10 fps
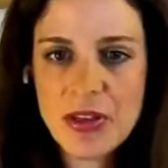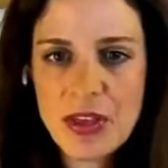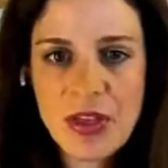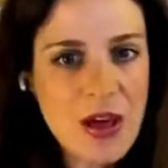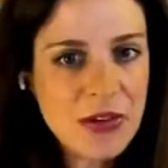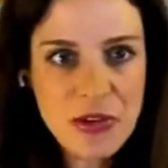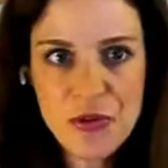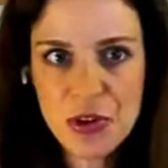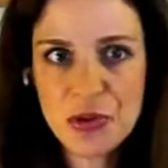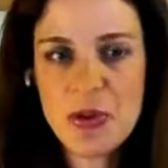That's the
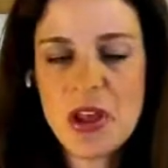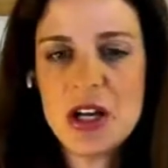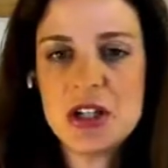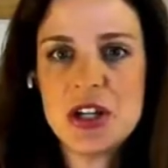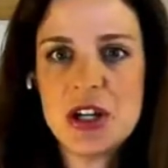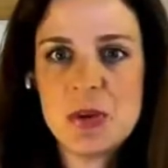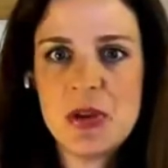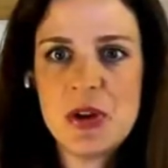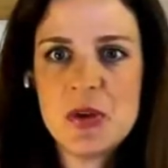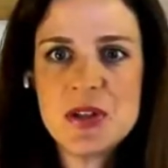first one that I shared with you,